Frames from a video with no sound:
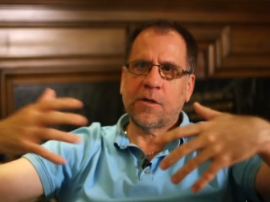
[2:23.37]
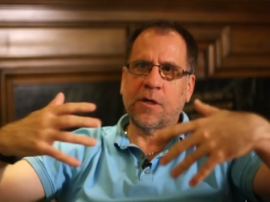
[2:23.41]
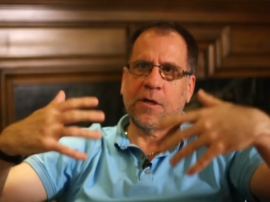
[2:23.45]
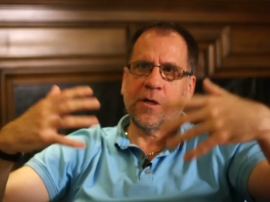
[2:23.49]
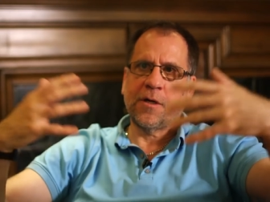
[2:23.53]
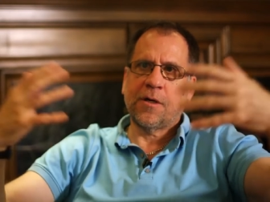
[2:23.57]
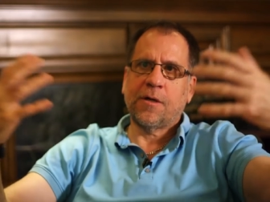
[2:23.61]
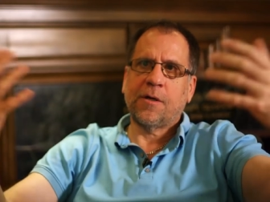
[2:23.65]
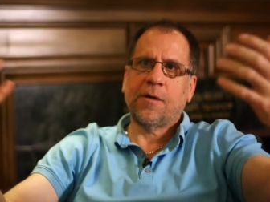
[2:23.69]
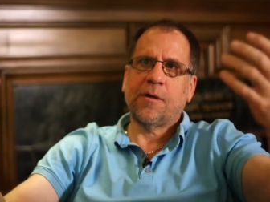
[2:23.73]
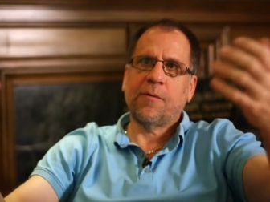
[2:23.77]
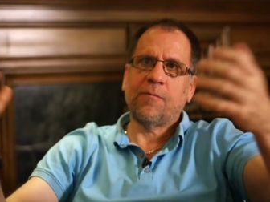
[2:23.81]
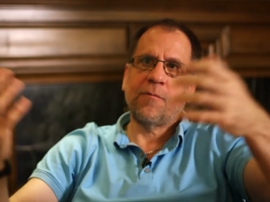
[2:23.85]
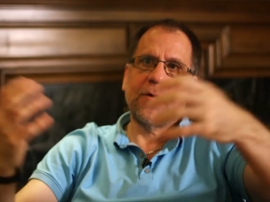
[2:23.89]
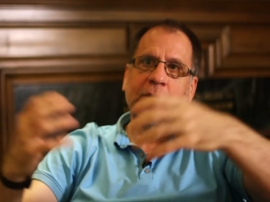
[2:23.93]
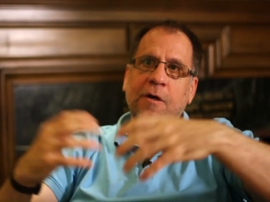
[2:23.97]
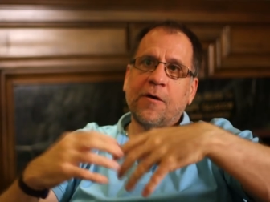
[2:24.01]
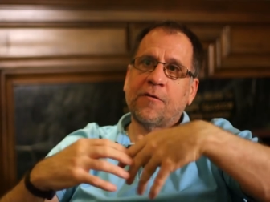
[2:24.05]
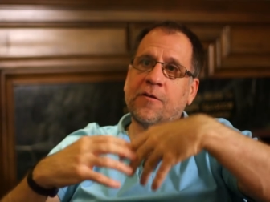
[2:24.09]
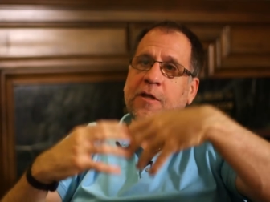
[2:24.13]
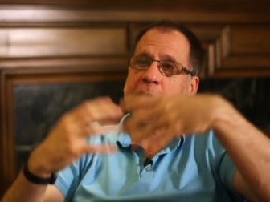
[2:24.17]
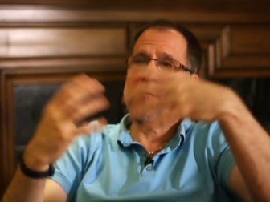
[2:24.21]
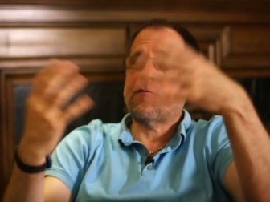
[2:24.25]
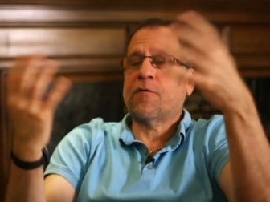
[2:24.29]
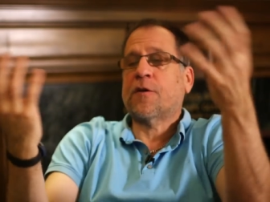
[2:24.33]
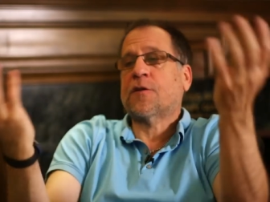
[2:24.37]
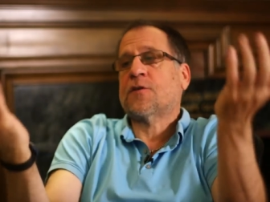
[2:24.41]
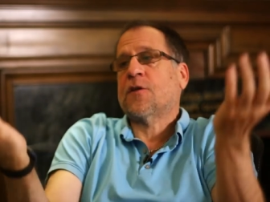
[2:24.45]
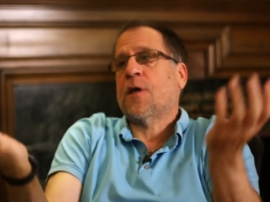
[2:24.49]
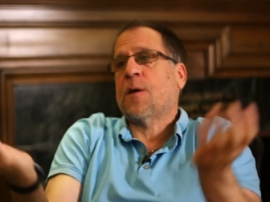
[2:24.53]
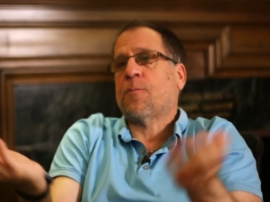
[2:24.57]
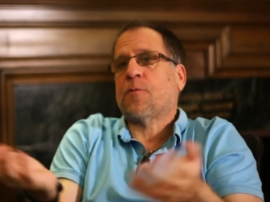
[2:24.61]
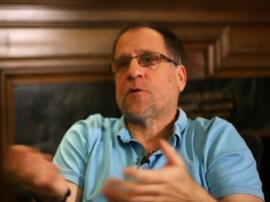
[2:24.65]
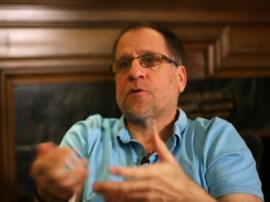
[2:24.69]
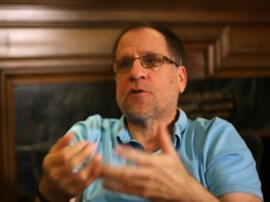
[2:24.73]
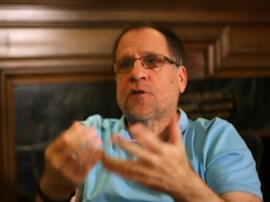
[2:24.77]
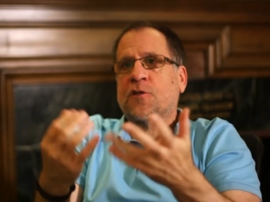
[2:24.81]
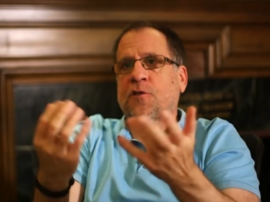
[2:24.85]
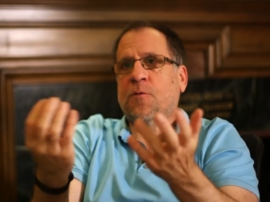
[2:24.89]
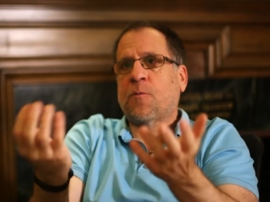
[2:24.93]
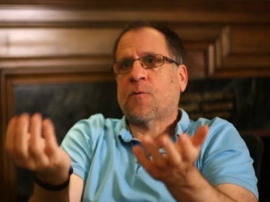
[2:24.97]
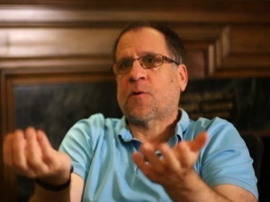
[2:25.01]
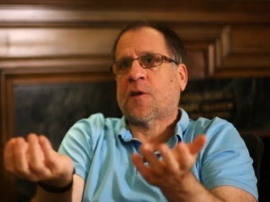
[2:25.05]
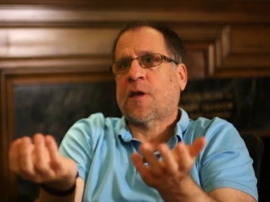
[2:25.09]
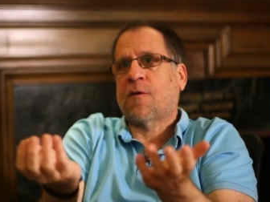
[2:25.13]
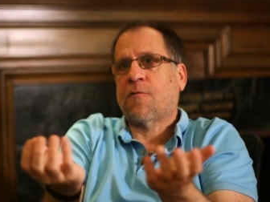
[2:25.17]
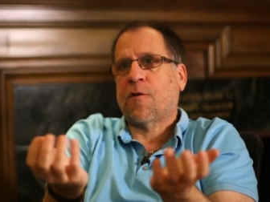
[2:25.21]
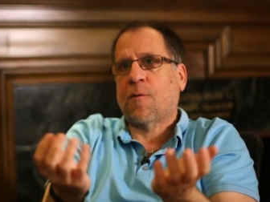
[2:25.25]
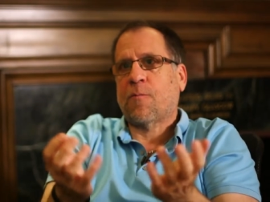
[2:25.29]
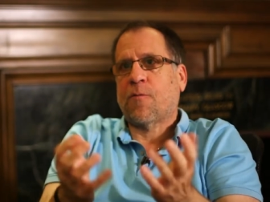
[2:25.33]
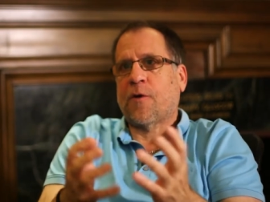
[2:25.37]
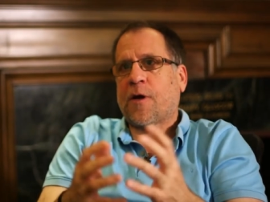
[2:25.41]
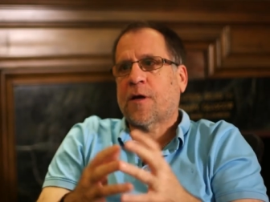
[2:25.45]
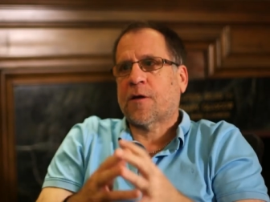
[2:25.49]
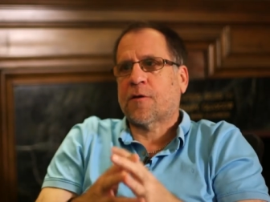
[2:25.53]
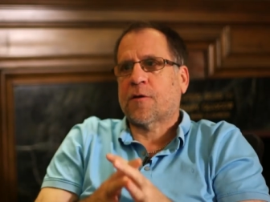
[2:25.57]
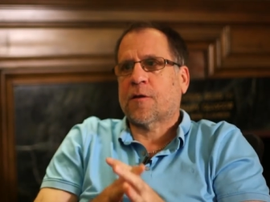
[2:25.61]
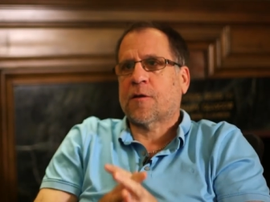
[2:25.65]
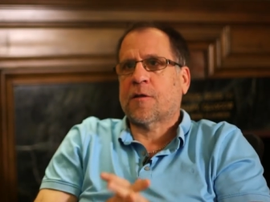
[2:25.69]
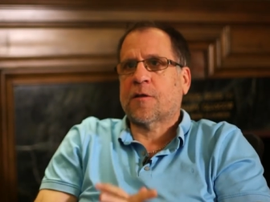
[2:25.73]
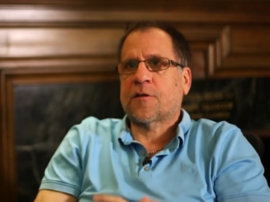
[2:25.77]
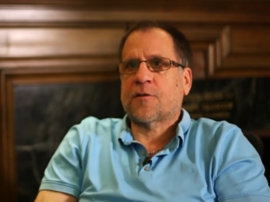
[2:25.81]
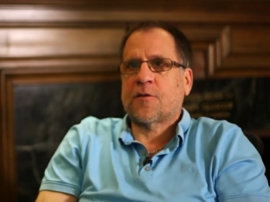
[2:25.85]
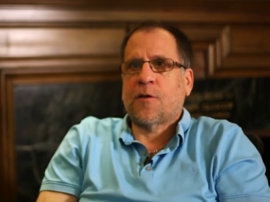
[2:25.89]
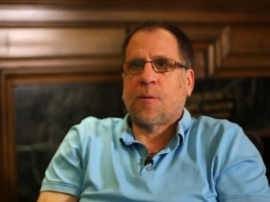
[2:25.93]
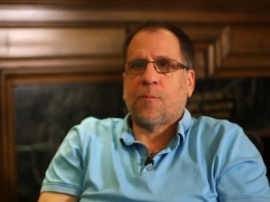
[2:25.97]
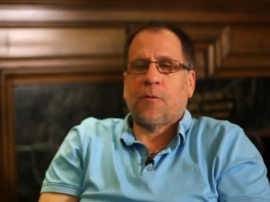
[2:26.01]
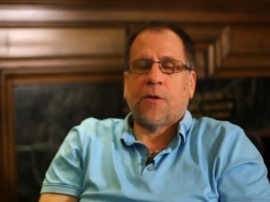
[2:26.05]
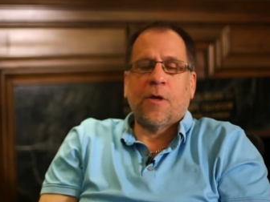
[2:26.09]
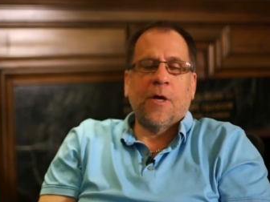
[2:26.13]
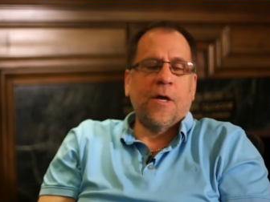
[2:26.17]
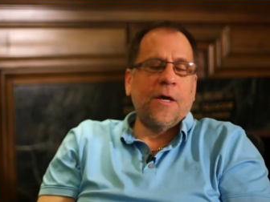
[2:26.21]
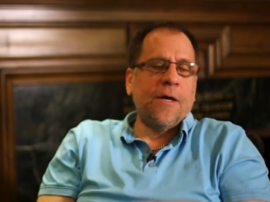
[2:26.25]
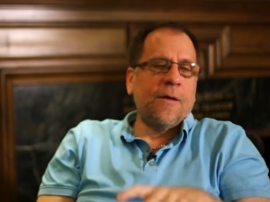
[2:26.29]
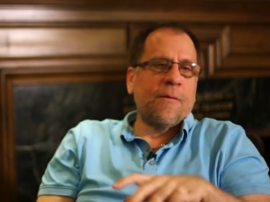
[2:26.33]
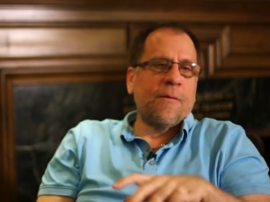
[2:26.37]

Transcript: Um, like for example, just to give you a practical example,